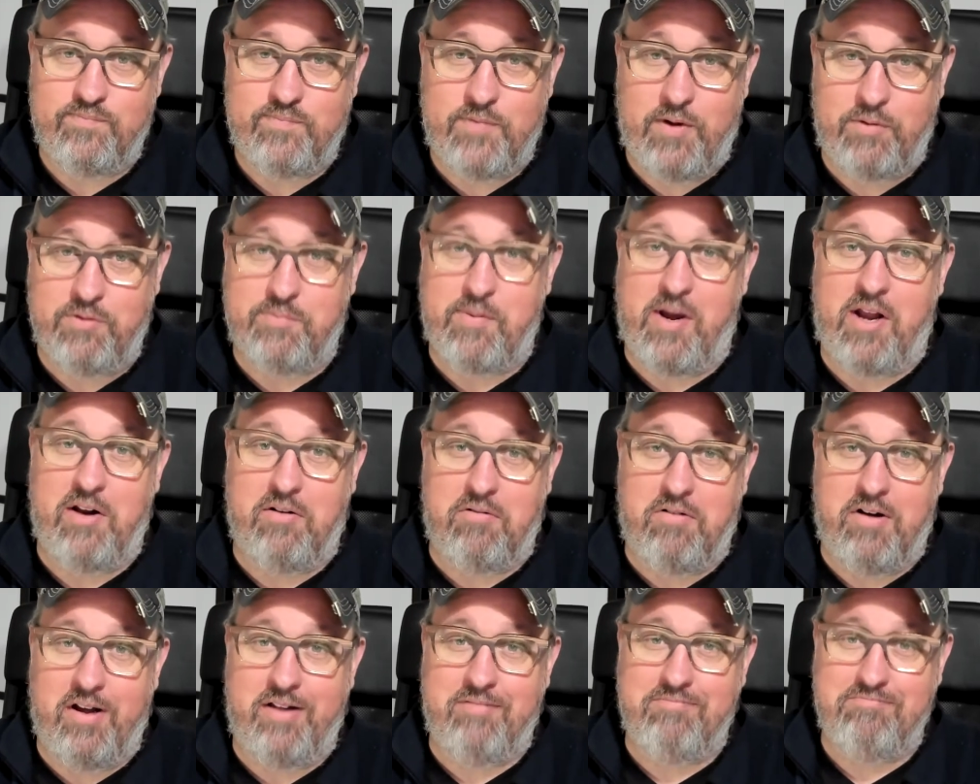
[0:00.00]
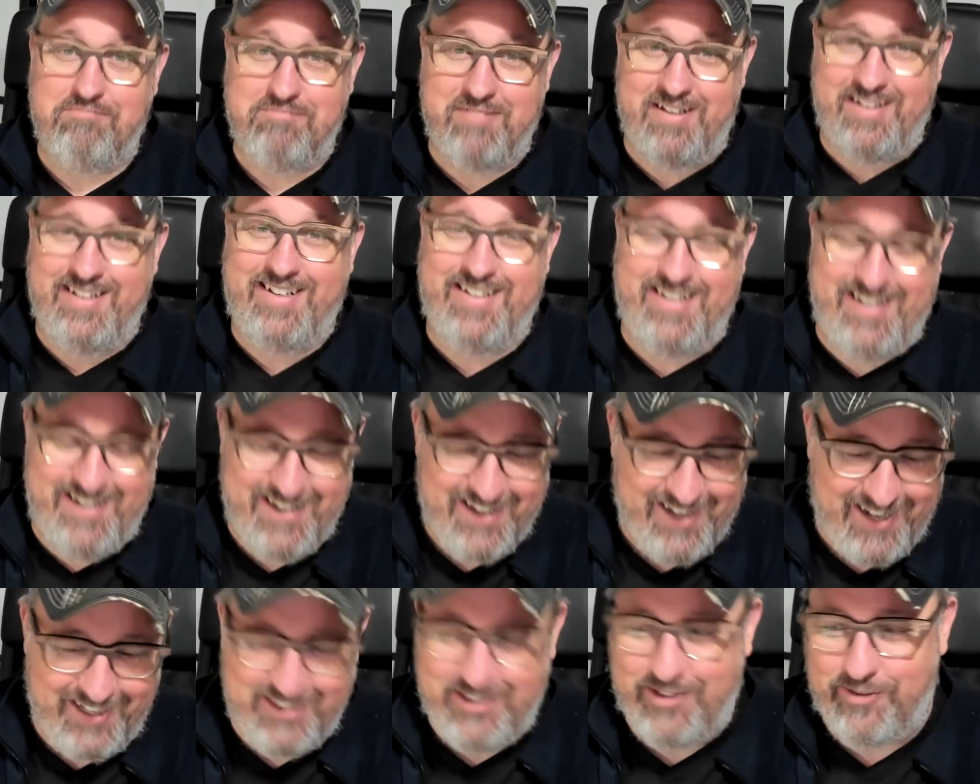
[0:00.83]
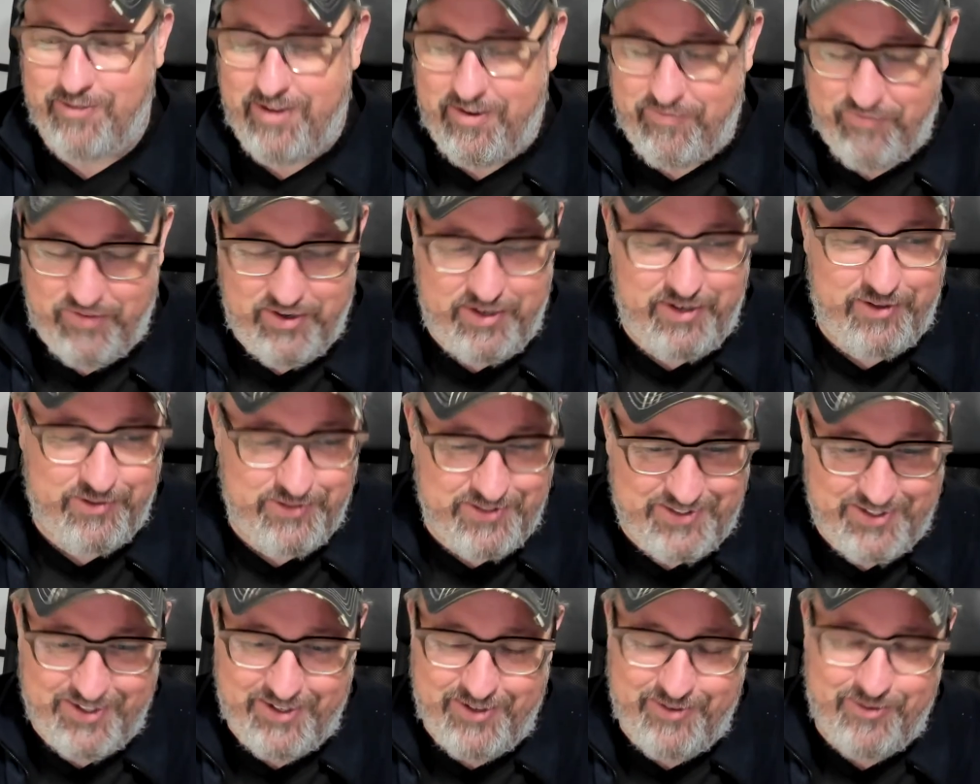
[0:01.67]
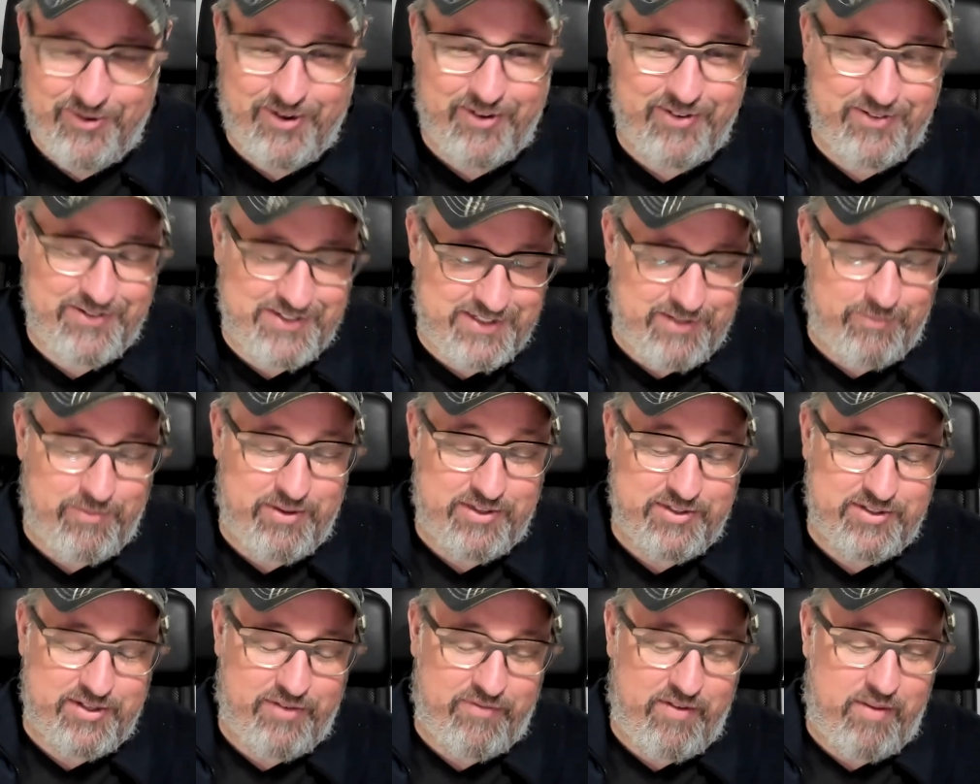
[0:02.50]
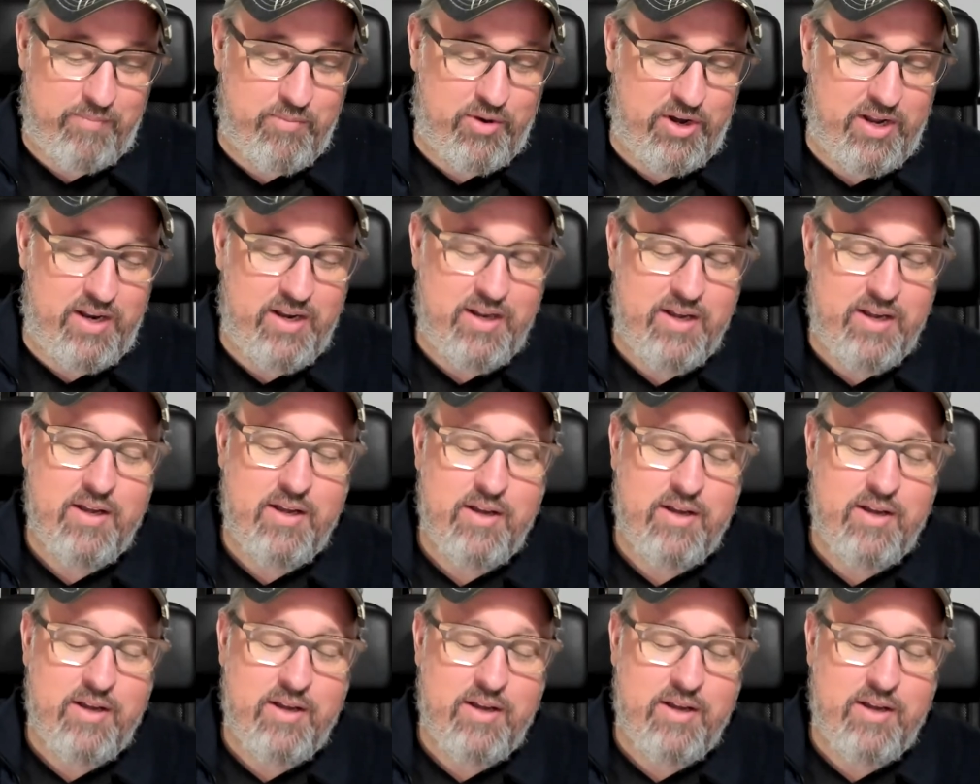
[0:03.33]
I was buying a lot. I still have videos to do on some of the stuff I bought.